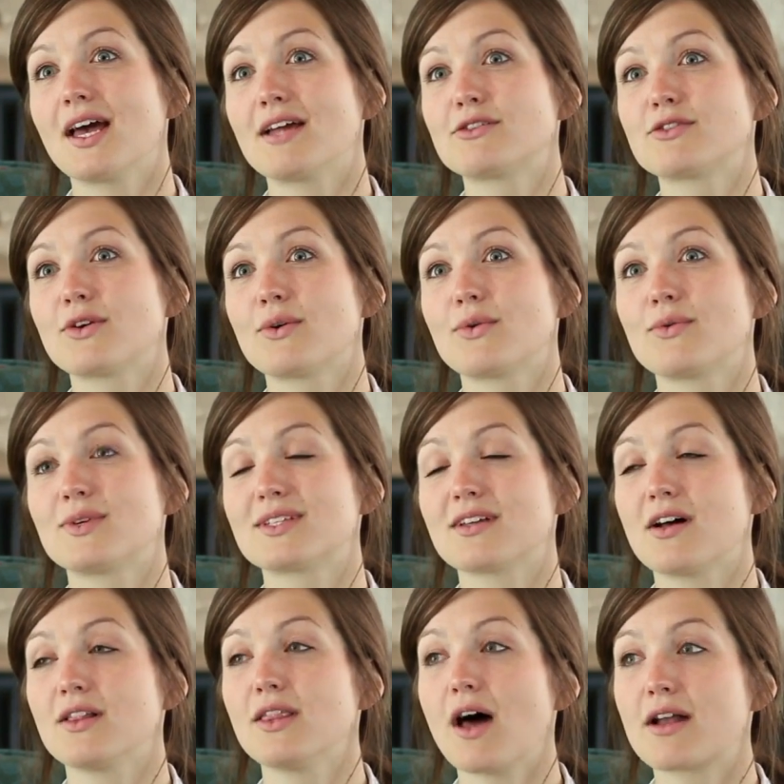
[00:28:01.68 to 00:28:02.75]
And so we
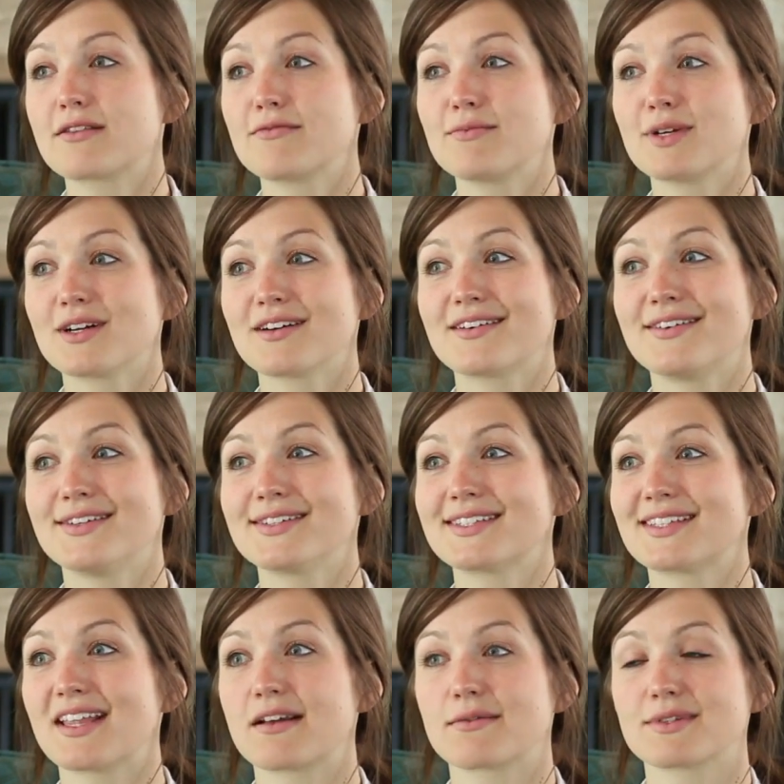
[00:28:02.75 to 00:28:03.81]
saw a lot of
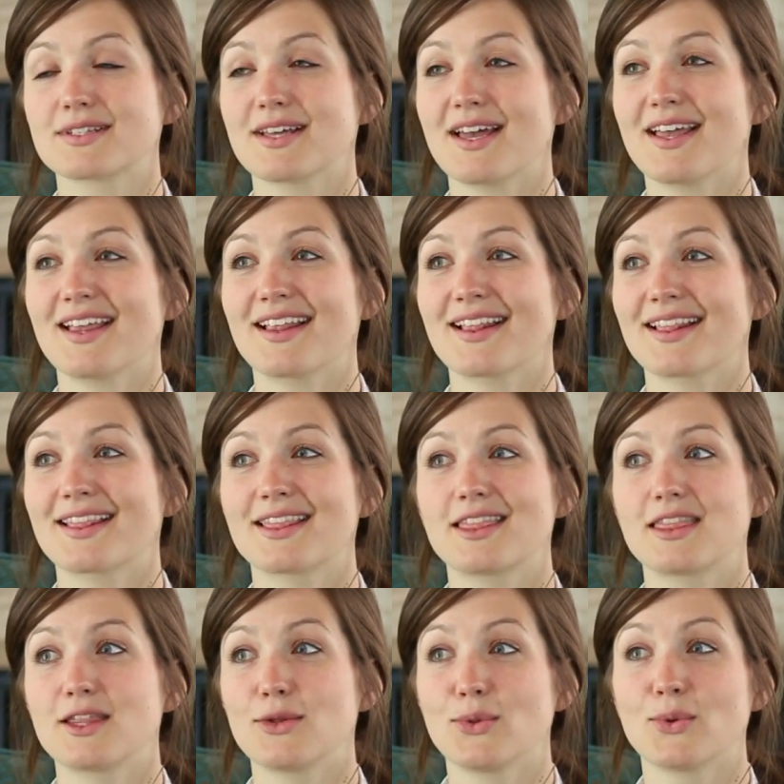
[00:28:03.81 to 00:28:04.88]
miracles that was like
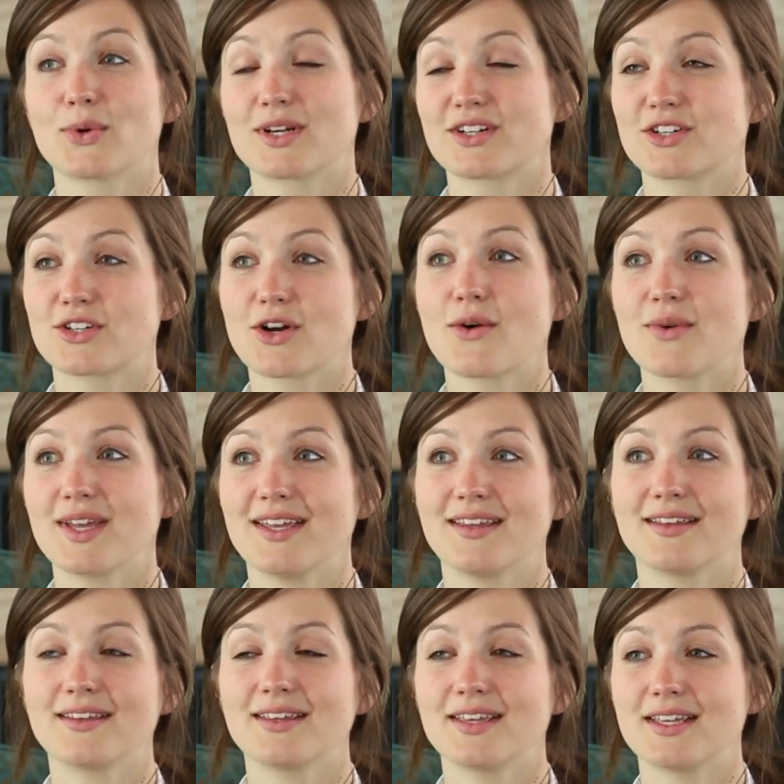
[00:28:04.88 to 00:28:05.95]
the Lord
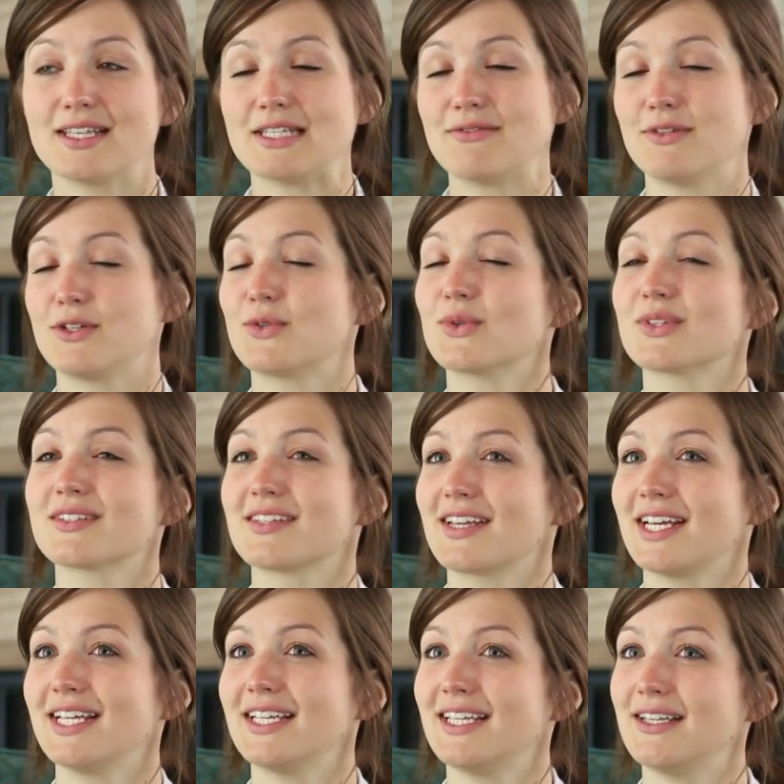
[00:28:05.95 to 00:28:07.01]
showing individuals
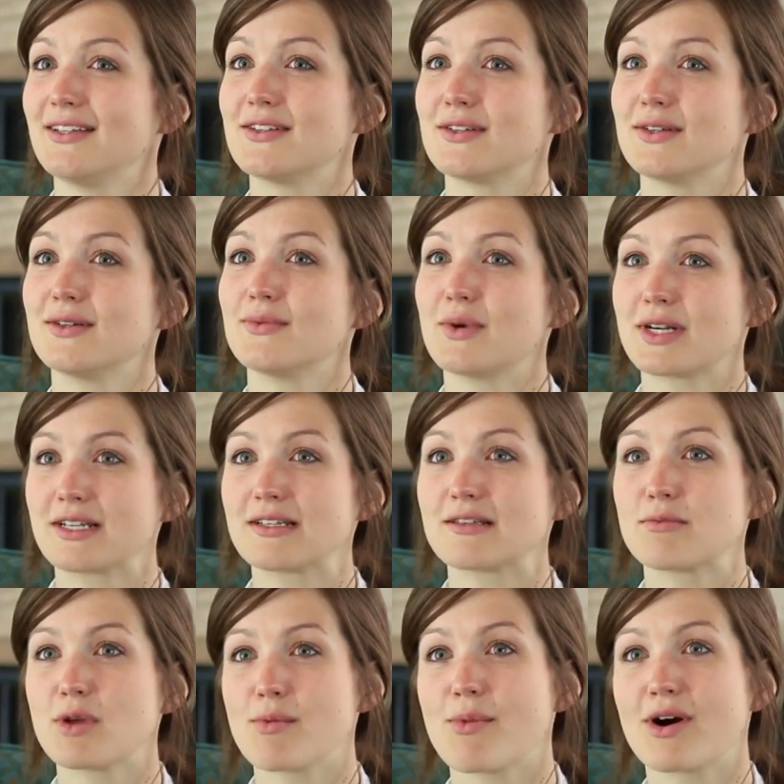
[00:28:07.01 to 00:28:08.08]
that He wanted to
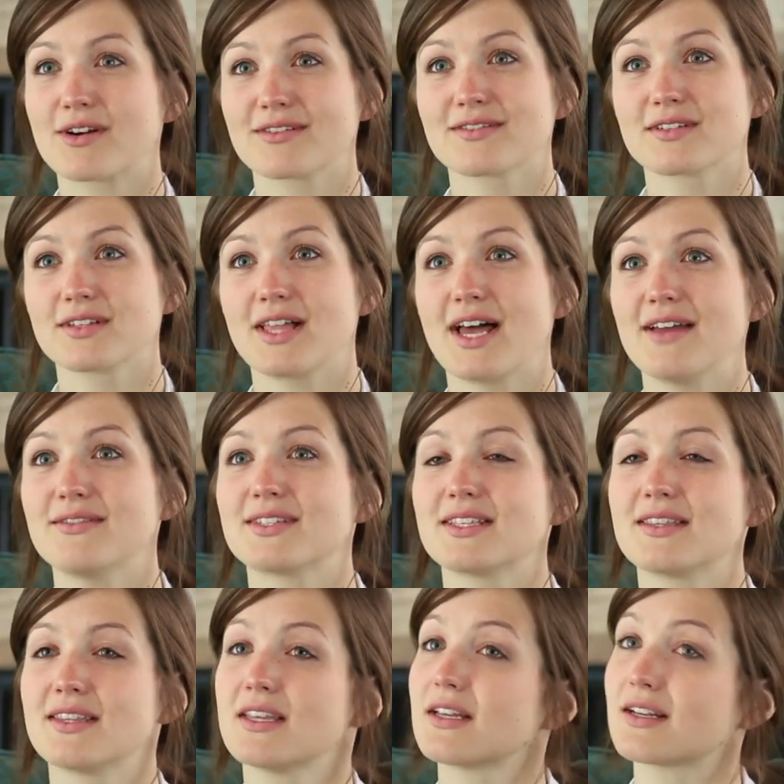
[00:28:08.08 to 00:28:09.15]
be a part of their lives,
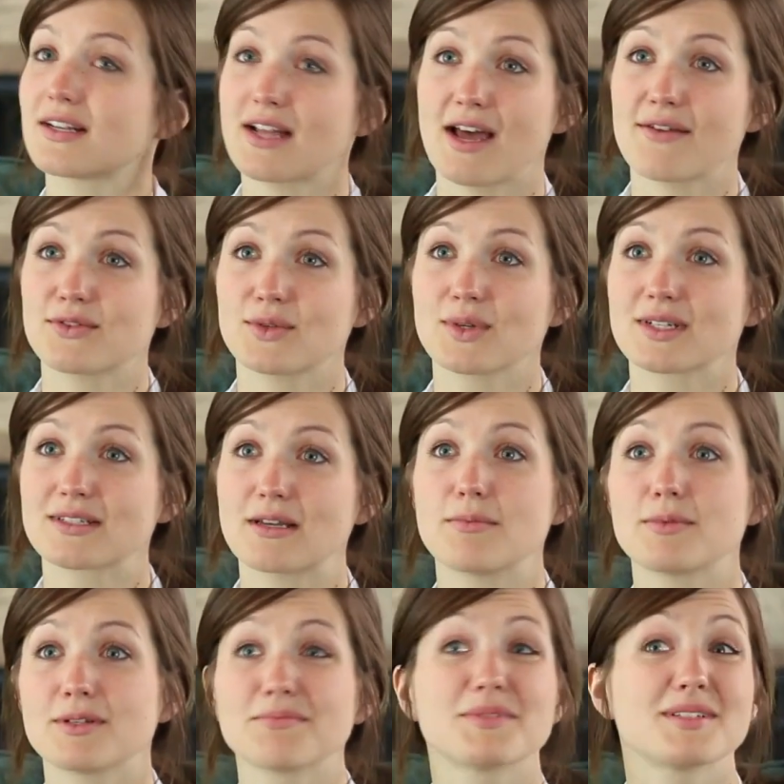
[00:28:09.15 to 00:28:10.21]
and they didn't have to
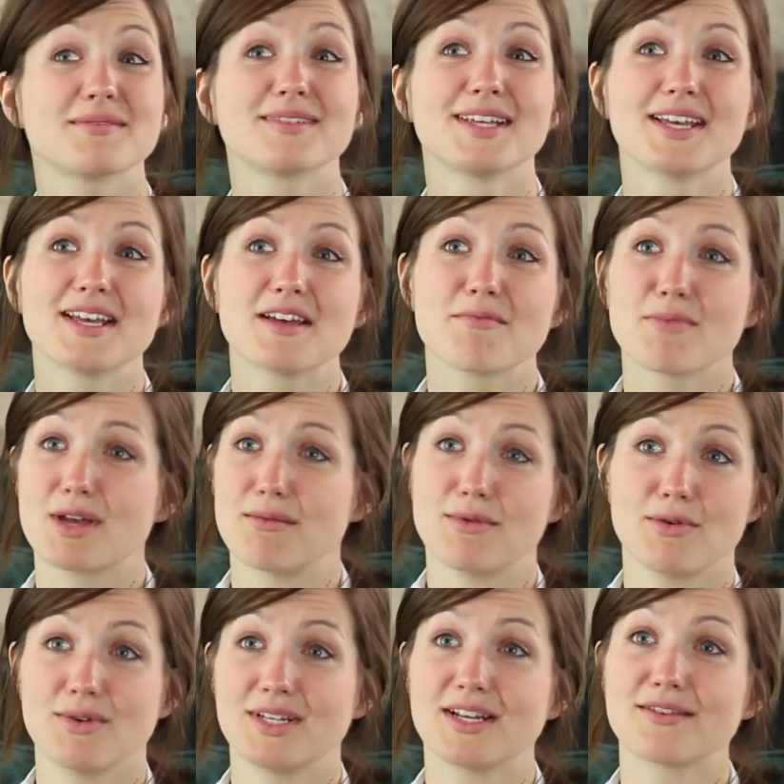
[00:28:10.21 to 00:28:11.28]
accept Him, and maybe
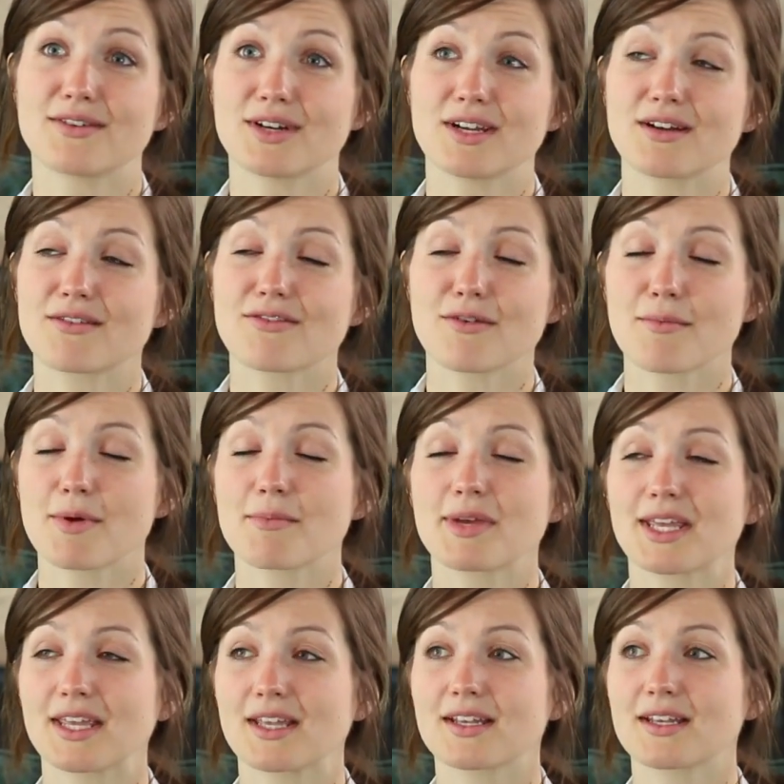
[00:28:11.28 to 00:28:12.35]
we'd never hear from Him
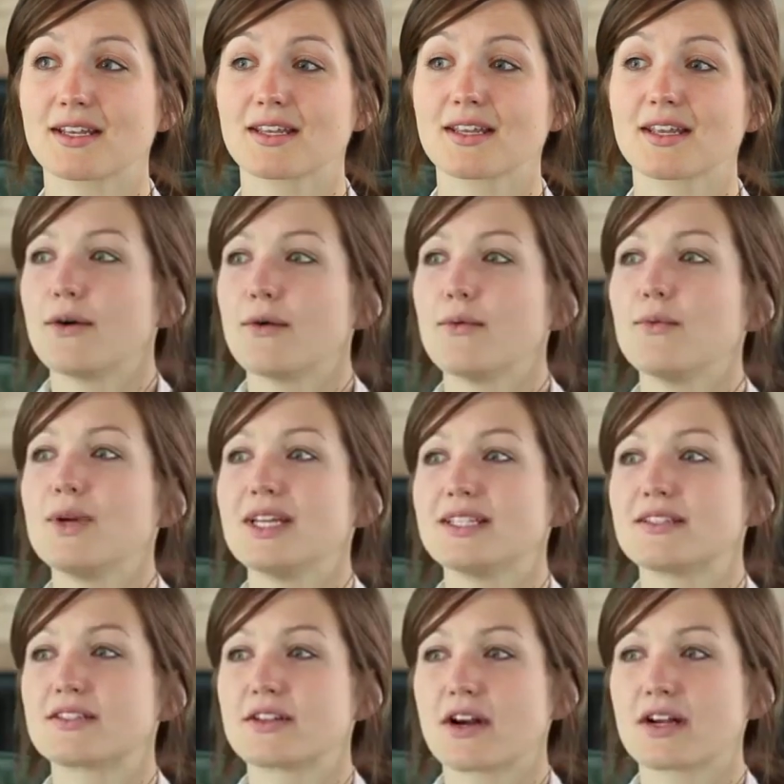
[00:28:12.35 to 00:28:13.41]
again. We'd
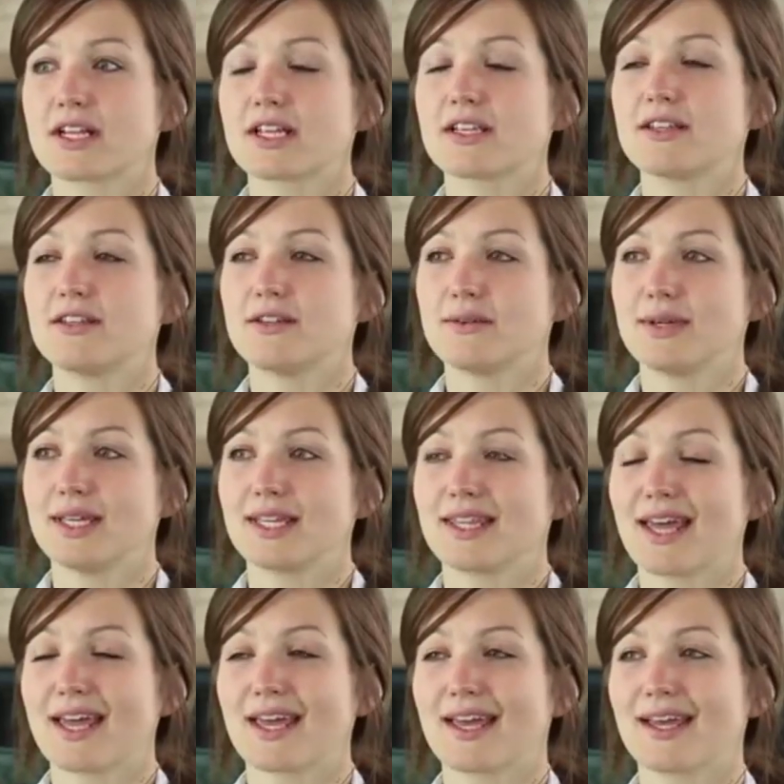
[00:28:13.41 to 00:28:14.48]
started doing
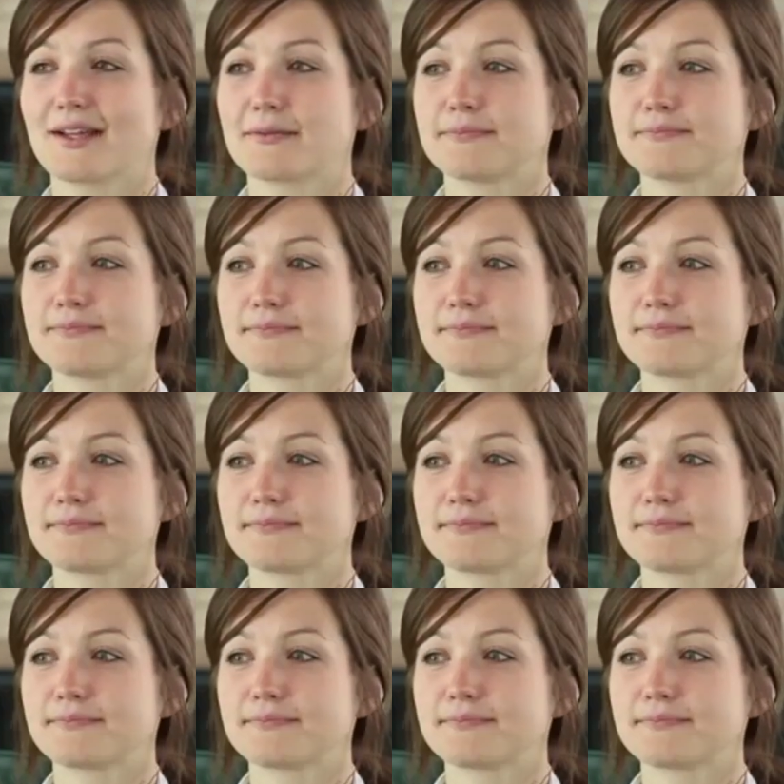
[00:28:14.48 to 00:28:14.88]
like a